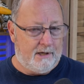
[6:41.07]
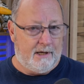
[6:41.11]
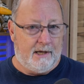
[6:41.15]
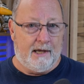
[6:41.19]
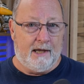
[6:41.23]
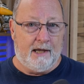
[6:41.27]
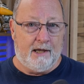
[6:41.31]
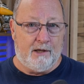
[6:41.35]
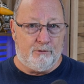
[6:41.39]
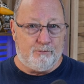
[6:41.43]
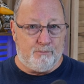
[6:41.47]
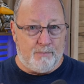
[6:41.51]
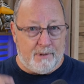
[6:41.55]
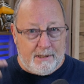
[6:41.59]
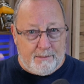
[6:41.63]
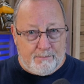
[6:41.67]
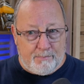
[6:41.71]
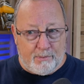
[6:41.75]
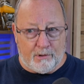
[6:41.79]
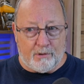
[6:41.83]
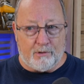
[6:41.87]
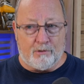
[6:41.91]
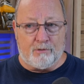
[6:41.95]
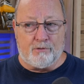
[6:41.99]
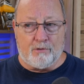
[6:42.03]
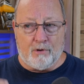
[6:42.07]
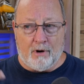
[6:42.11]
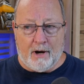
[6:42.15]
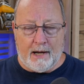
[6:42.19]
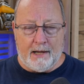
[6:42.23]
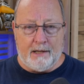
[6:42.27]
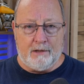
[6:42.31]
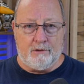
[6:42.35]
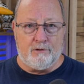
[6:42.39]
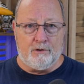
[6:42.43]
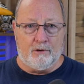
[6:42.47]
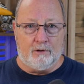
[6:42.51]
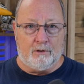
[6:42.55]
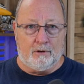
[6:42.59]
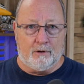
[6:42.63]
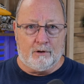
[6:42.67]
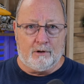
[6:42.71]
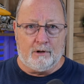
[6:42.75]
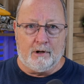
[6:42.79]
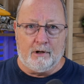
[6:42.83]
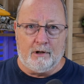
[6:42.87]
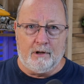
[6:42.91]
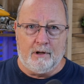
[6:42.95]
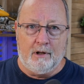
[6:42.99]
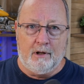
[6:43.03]
as people are trying to
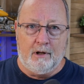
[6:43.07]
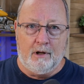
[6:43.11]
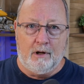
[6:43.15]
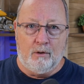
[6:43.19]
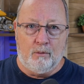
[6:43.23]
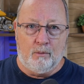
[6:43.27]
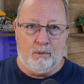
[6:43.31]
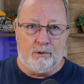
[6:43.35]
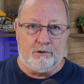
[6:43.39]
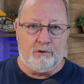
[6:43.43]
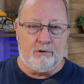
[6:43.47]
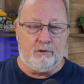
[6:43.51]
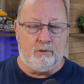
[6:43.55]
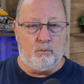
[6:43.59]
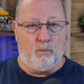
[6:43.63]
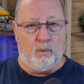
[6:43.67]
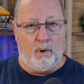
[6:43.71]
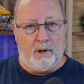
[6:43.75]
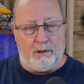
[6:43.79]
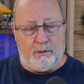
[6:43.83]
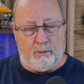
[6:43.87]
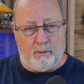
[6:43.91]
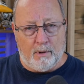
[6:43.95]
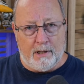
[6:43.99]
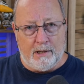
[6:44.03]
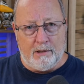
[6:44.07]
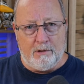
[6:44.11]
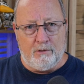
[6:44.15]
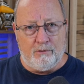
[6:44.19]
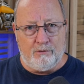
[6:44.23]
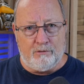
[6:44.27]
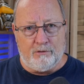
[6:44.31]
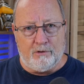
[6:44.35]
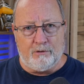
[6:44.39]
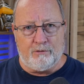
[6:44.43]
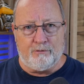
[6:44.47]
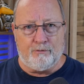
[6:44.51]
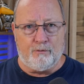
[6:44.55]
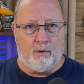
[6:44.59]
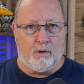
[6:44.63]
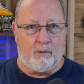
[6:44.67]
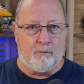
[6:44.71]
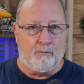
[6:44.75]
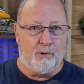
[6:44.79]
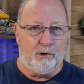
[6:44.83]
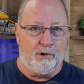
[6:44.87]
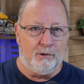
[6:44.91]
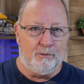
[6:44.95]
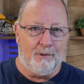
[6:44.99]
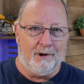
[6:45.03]
learn what to do. When do I use this form?
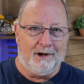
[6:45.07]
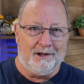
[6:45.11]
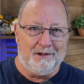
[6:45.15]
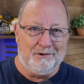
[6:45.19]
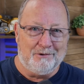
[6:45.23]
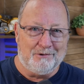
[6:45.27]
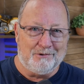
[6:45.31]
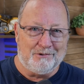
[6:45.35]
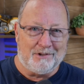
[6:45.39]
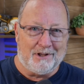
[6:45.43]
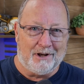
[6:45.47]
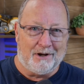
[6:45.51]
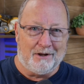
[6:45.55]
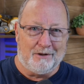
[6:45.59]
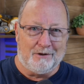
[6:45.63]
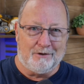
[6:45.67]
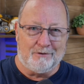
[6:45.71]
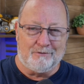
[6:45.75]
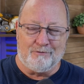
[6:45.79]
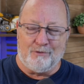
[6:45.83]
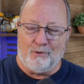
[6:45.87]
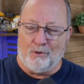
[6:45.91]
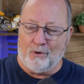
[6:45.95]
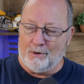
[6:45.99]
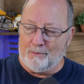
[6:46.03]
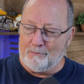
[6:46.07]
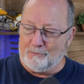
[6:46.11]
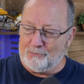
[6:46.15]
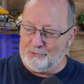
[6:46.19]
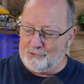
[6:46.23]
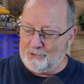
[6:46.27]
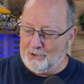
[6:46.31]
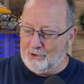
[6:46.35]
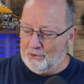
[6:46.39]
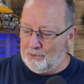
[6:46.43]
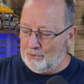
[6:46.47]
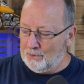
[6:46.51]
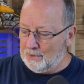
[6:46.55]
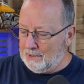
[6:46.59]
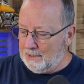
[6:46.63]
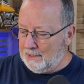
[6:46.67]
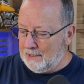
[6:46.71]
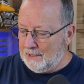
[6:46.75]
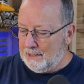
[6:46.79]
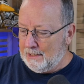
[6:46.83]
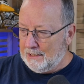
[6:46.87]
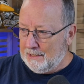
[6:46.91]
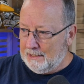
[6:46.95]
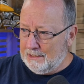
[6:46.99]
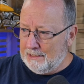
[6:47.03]
When do I use that other form? So
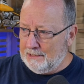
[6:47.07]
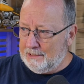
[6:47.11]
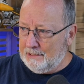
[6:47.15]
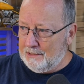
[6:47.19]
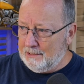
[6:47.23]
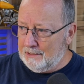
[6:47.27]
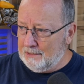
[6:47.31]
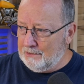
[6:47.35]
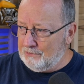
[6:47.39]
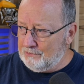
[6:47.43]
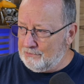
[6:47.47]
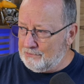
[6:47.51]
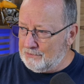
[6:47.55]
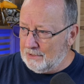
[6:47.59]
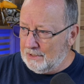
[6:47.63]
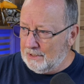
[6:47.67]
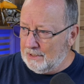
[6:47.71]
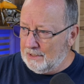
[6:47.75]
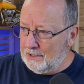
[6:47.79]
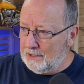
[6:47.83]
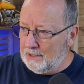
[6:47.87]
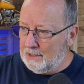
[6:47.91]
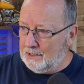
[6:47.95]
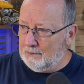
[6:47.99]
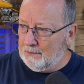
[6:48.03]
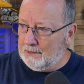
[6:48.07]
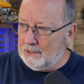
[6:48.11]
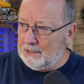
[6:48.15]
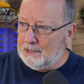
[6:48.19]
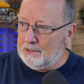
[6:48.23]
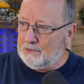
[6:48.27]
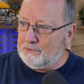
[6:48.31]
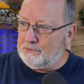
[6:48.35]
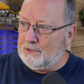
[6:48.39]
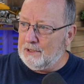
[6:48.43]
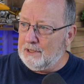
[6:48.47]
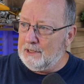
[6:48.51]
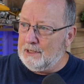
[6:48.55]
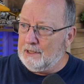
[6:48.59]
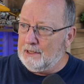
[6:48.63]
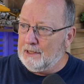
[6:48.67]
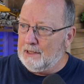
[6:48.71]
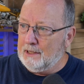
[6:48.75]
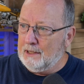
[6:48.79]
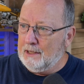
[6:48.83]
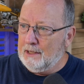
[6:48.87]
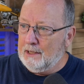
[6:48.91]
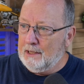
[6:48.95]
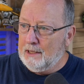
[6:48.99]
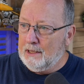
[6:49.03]
it is, uh, like I say,
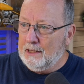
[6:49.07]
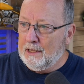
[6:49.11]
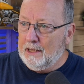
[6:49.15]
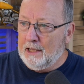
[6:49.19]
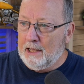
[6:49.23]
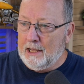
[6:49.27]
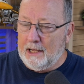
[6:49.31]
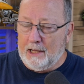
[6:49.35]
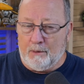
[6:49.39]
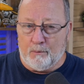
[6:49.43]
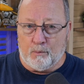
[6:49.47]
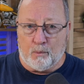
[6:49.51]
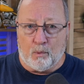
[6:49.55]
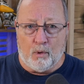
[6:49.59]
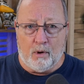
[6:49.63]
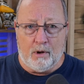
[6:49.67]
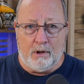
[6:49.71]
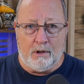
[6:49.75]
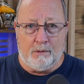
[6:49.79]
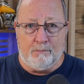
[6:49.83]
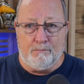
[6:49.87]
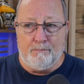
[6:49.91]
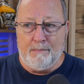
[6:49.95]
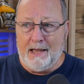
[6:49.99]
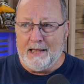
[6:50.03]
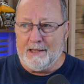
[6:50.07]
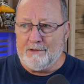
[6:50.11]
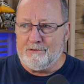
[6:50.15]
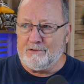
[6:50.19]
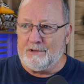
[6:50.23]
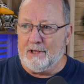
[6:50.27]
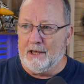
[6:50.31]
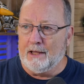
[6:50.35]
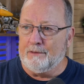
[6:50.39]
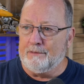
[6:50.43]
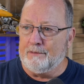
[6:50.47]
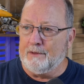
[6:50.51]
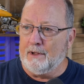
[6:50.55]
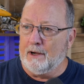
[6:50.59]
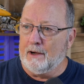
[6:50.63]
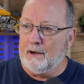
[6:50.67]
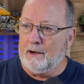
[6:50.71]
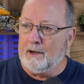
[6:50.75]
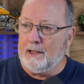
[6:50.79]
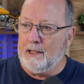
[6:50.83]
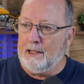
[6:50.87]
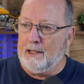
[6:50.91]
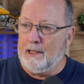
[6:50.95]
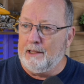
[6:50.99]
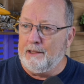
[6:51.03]
a royal mess out there.
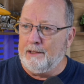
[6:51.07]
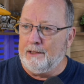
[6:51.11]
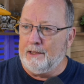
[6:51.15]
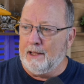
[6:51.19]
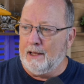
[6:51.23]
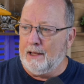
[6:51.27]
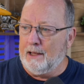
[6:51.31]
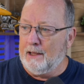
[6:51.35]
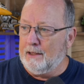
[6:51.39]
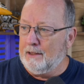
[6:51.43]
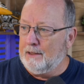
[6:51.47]
And uh,